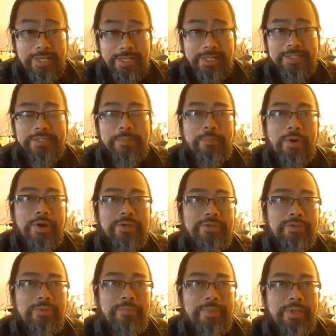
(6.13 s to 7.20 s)
It is a
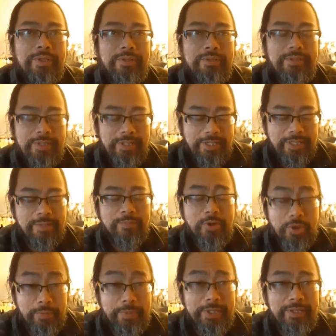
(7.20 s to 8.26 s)
partial build, and I'm
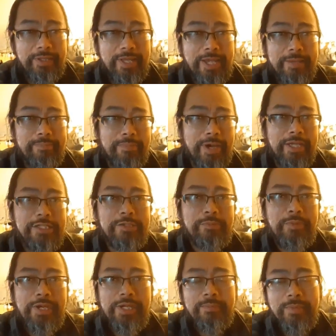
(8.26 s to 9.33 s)
hoping that by
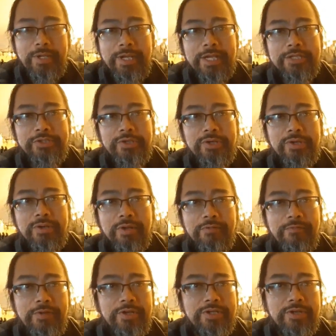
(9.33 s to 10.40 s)
spring, by next year, I'll
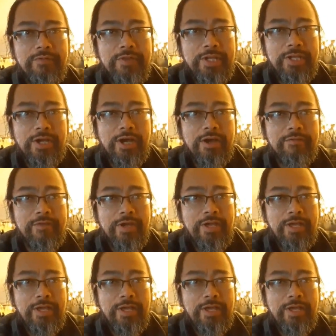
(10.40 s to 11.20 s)
finish everything off.